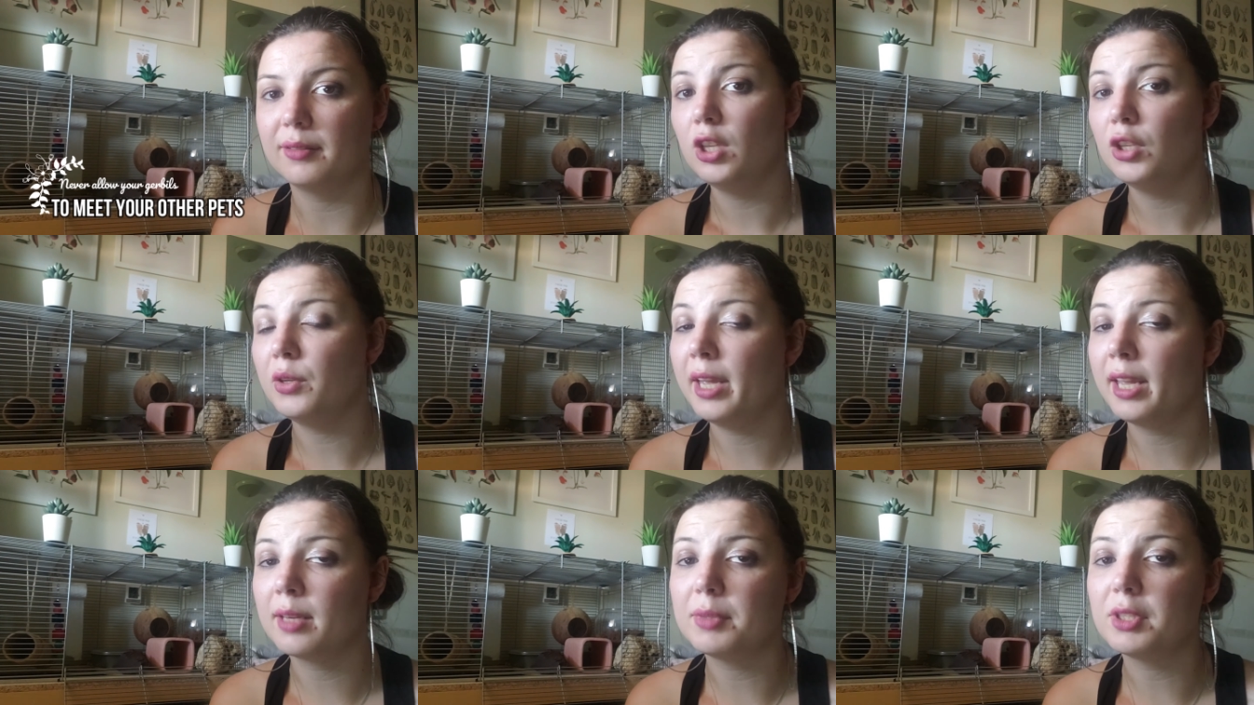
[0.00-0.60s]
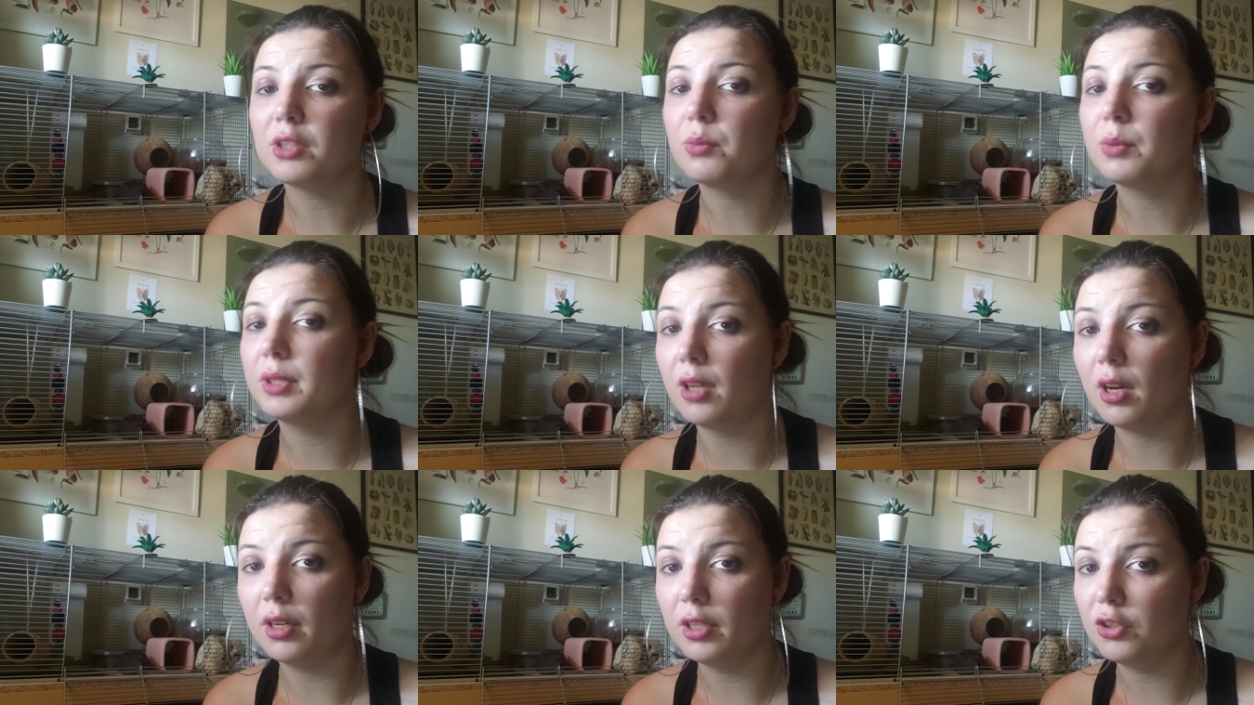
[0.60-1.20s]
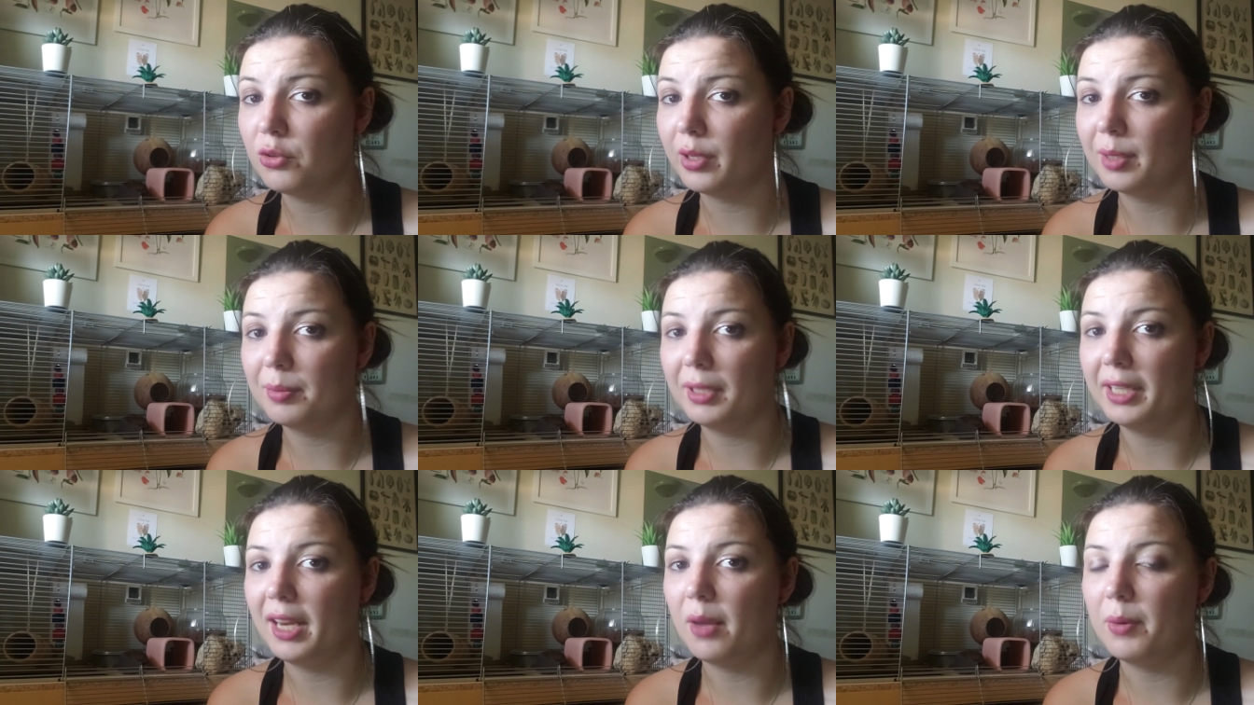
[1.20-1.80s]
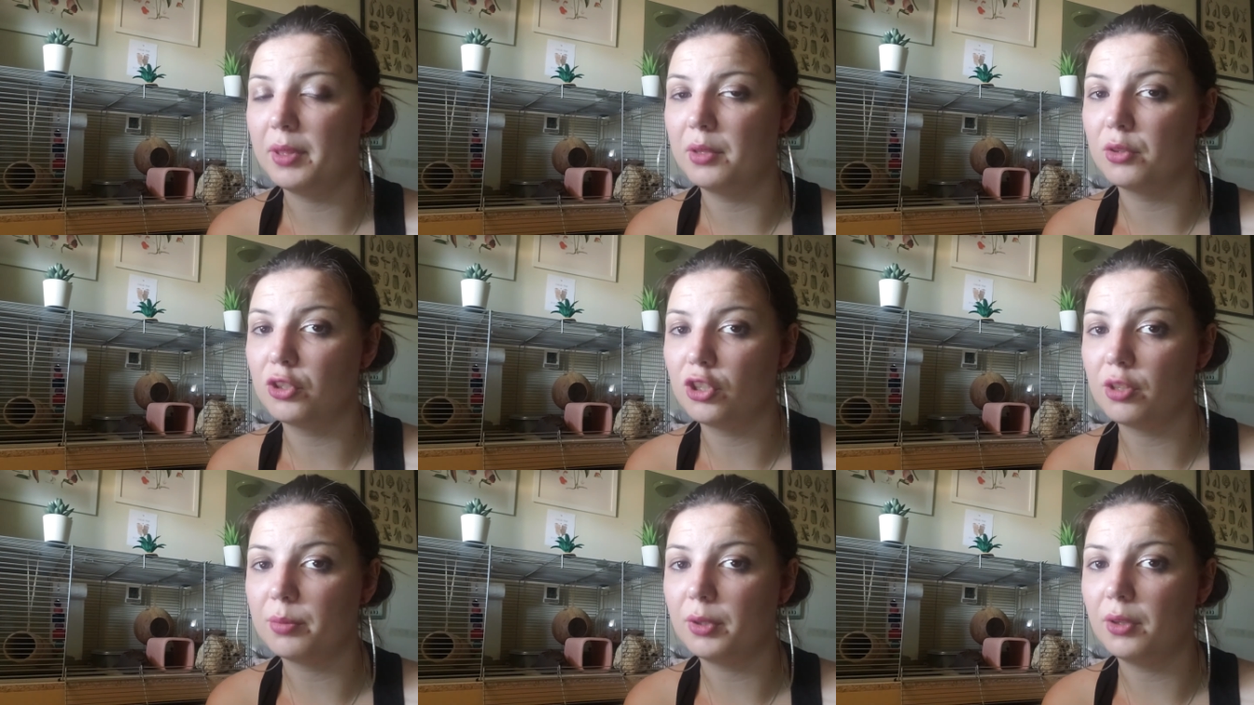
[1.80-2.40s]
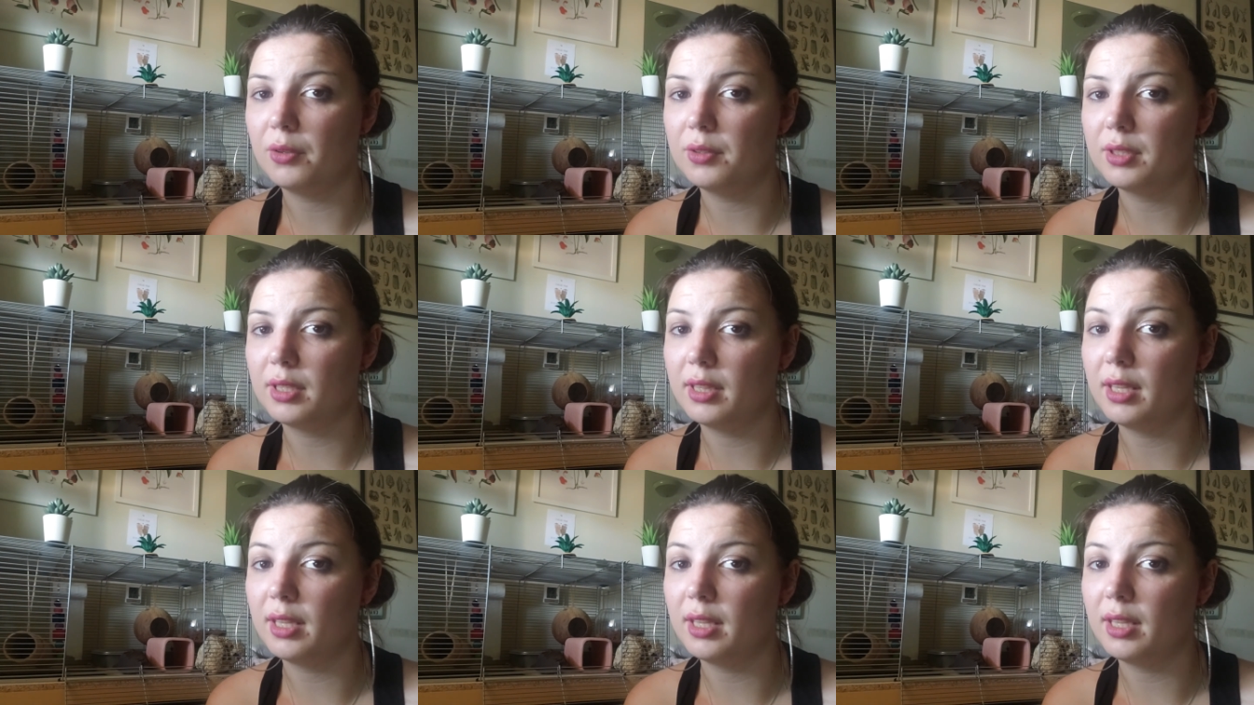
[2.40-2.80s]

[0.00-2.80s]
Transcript: Your hamster would not enjoy a playdate with your gerbils,